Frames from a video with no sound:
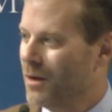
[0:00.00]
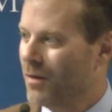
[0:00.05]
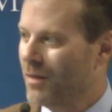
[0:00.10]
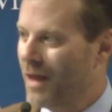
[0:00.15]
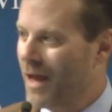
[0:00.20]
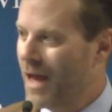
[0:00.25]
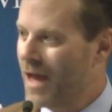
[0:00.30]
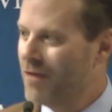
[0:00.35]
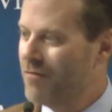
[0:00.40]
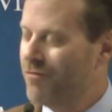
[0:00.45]
You know,
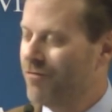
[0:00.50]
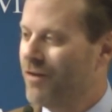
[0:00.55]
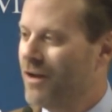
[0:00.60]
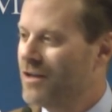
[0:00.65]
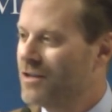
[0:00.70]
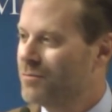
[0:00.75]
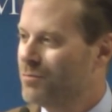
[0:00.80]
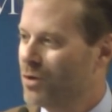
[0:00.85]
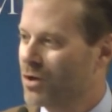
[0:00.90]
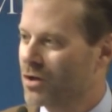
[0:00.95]
the head
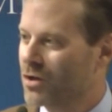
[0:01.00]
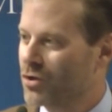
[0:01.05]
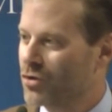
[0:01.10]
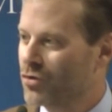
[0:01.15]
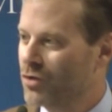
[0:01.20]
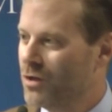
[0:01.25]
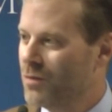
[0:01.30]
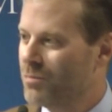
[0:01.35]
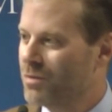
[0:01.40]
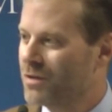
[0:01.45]
Facebook
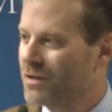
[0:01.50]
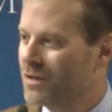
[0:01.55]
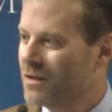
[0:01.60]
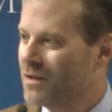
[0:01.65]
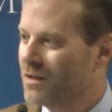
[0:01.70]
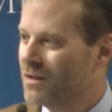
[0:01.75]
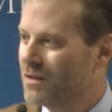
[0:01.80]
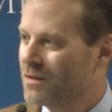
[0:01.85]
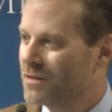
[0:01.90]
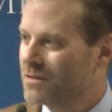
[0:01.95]
creep,
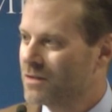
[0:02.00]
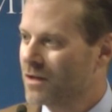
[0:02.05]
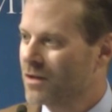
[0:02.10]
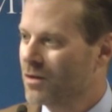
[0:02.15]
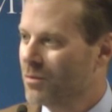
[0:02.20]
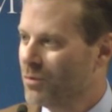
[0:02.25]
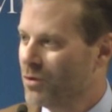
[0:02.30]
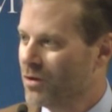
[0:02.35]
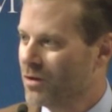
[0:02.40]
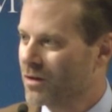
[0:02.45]

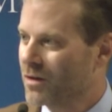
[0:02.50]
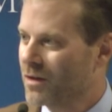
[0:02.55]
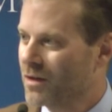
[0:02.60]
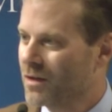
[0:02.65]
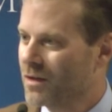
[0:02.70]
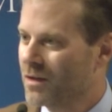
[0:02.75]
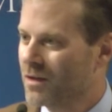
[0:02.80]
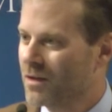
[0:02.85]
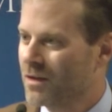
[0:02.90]
Zuckerberg,